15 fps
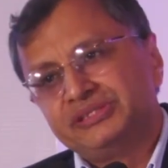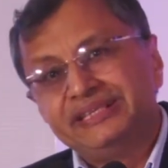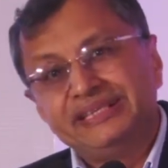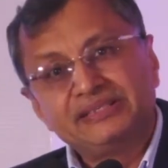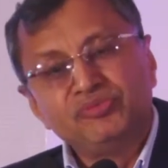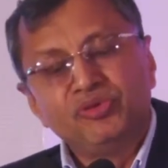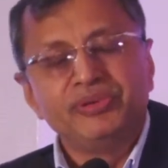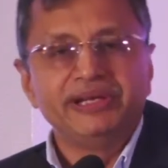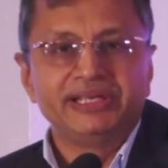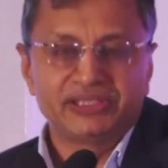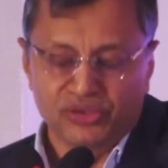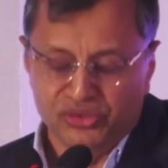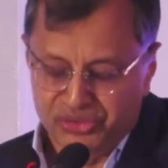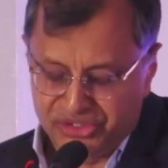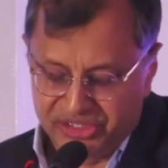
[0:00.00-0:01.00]
these mobility
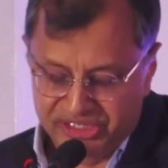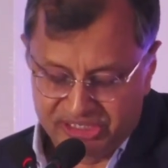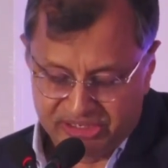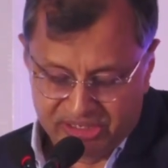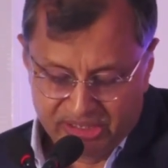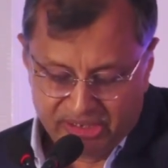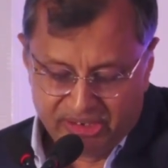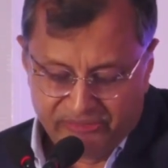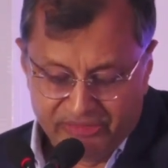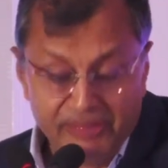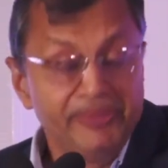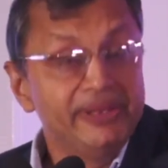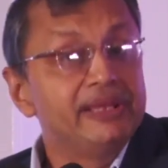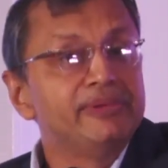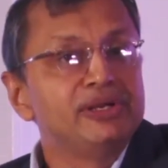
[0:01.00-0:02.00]
solutions will
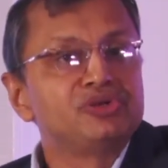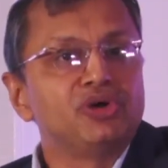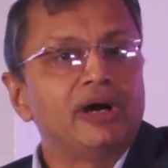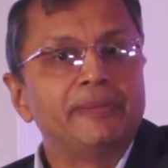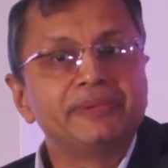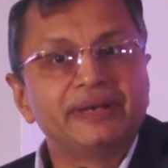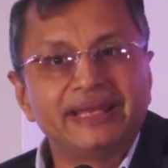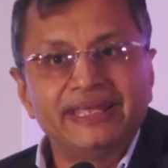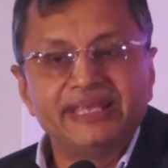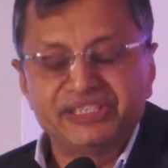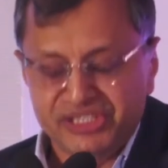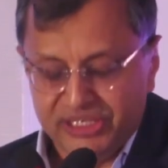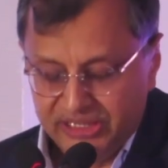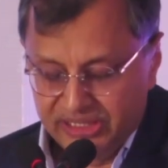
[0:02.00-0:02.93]
be able to upgrade,